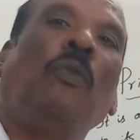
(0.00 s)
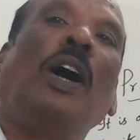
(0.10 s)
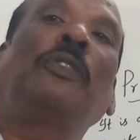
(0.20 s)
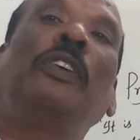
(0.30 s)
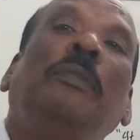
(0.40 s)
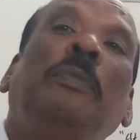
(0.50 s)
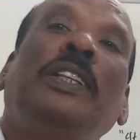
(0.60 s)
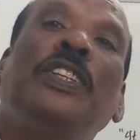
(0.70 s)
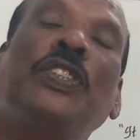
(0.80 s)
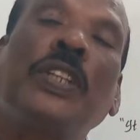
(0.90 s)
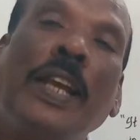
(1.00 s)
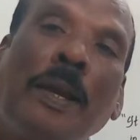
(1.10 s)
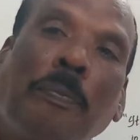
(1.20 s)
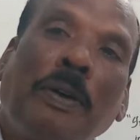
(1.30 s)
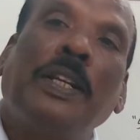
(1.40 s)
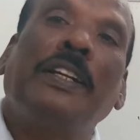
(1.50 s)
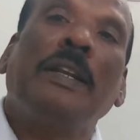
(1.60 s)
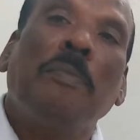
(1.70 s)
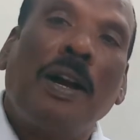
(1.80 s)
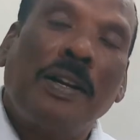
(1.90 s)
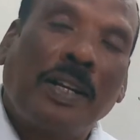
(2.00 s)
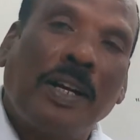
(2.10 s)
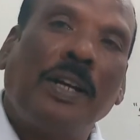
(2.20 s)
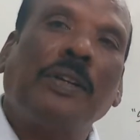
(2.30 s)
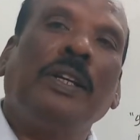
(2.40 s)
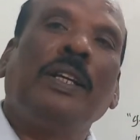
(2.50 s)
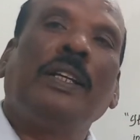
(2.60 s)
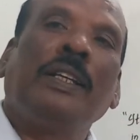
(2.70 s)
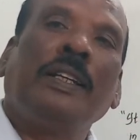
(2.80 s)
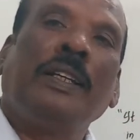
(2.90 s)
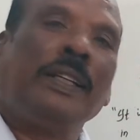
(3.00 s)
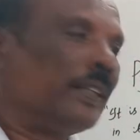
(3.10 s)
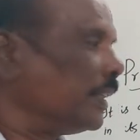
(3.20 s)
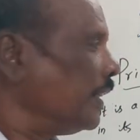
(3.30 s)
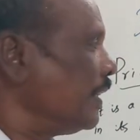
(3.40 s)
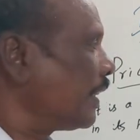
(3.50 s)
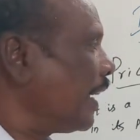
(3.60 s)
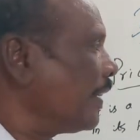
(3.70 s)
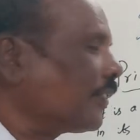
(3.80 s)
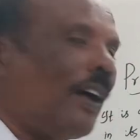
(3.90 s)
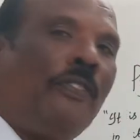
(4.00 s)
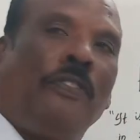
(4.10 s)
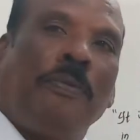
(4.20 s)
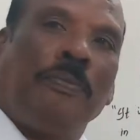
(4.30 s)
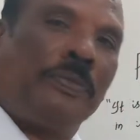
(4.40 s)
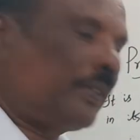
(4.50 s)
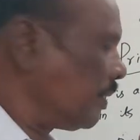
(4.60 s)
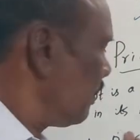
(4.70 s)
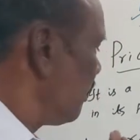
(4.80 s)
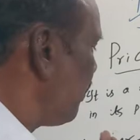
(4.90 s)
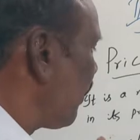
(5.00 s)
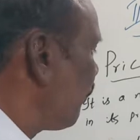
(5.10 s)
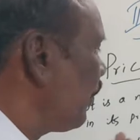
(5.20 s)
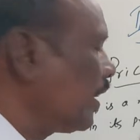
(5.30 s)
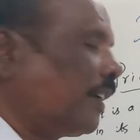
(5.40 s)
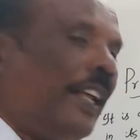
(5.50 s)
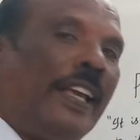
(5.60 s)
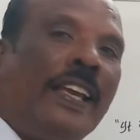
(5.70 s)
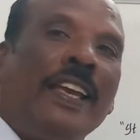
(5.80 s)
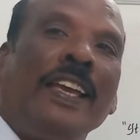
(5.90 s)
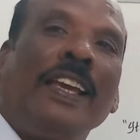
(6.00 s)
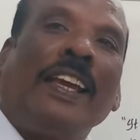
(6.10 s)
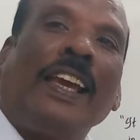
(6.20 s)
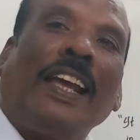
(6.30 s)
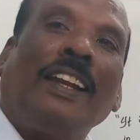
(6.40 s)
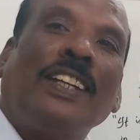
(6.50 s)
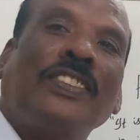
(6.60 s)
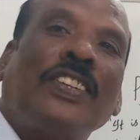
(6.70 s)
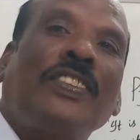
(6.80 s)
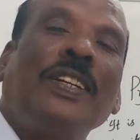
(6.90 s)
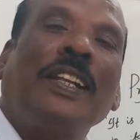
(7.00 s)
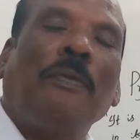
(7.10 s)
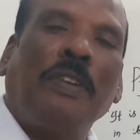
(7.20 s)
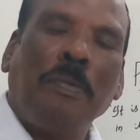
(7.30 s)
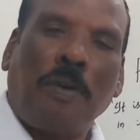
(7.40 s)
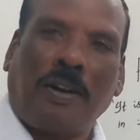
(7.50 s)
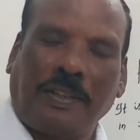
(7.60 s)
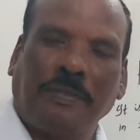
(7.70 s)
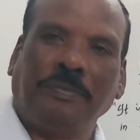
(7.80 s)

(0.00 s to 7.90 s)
What will be the shape of the demand curve in case of perfectly elasticity of demand?